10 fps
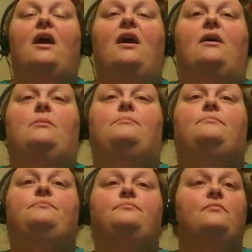
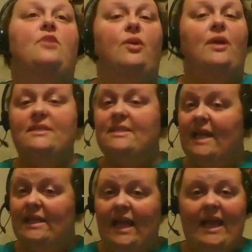You can
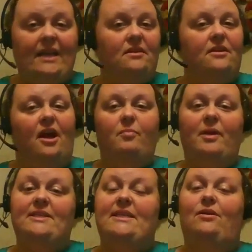stay late. Not a
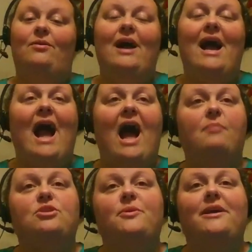big deal.
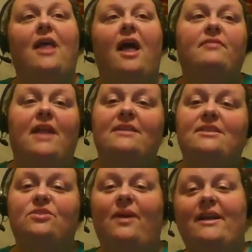I'm doing live
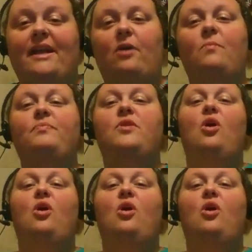classes right now.